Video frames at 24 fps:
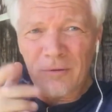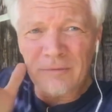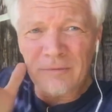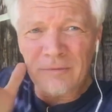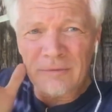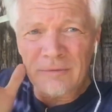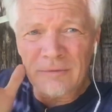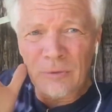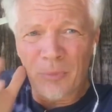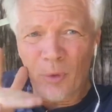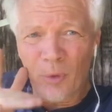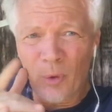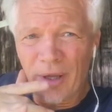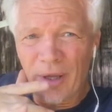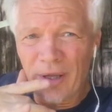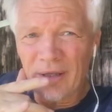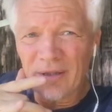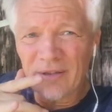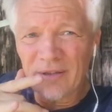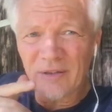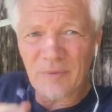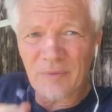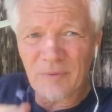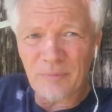oh boy,
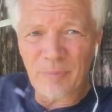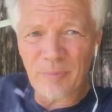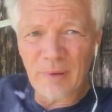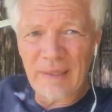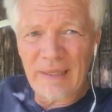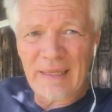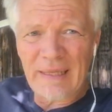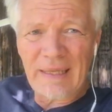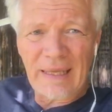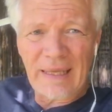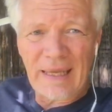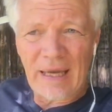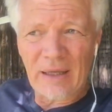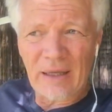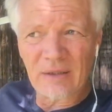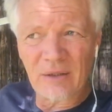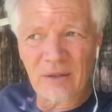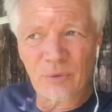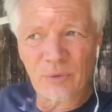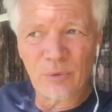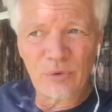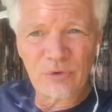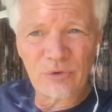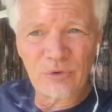leaking out
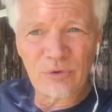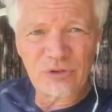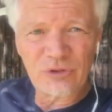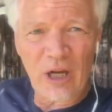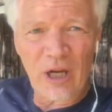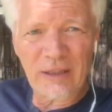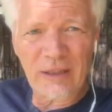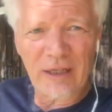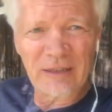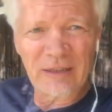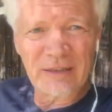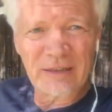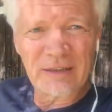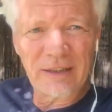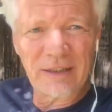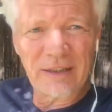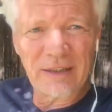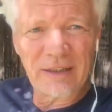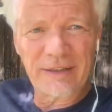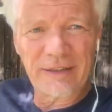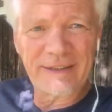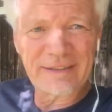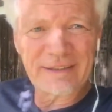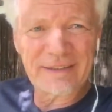the root chakra. There
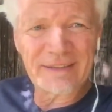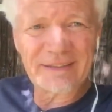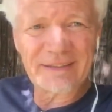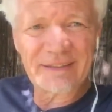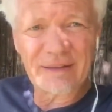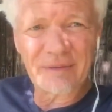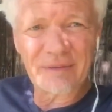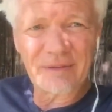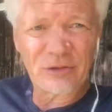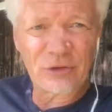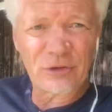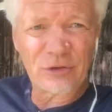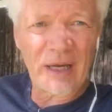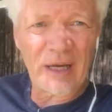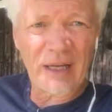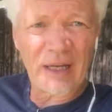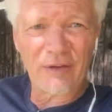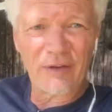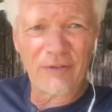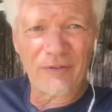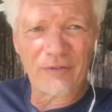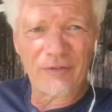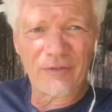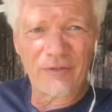it is. It's a
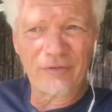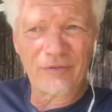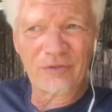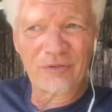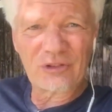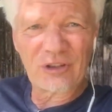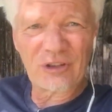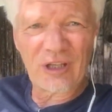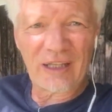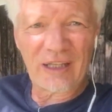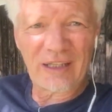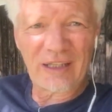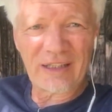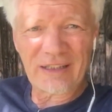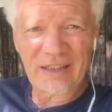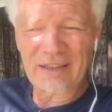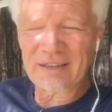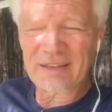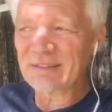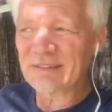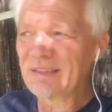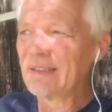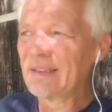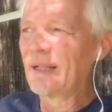trail of shit.
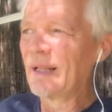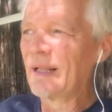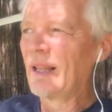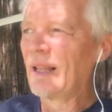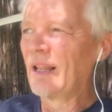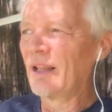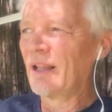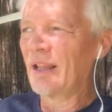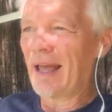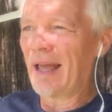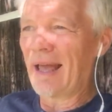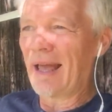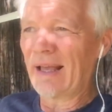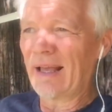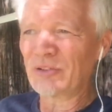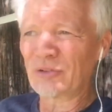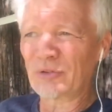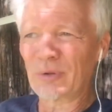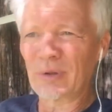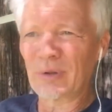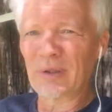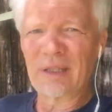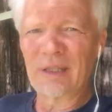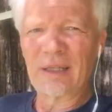
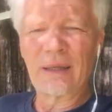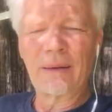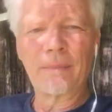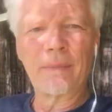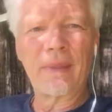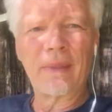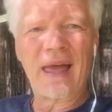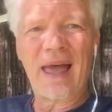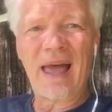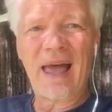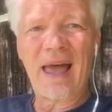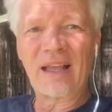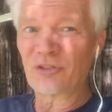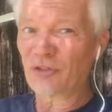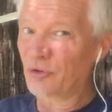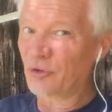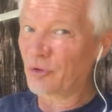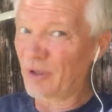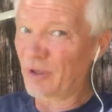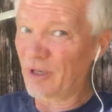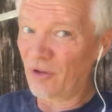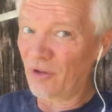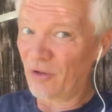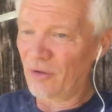Astrally.
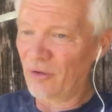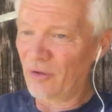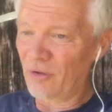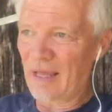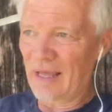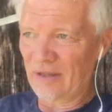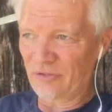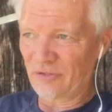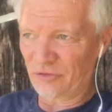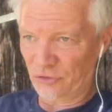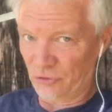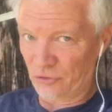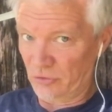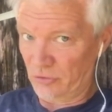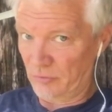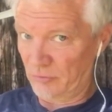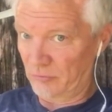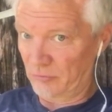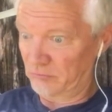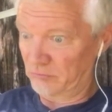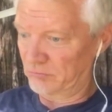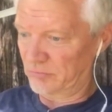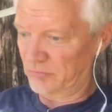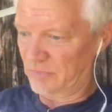Astral.
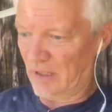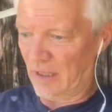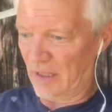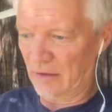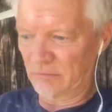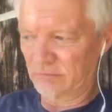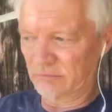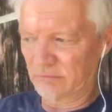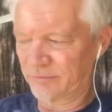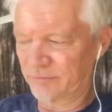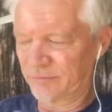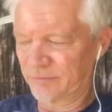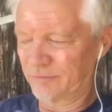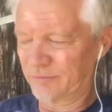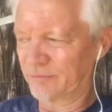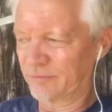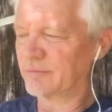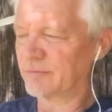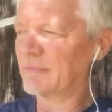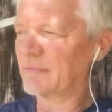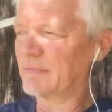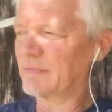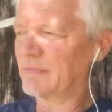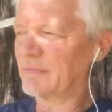Not,
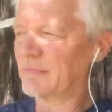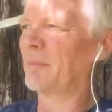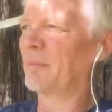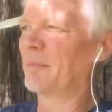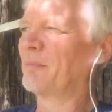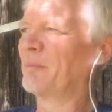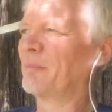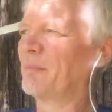anyway.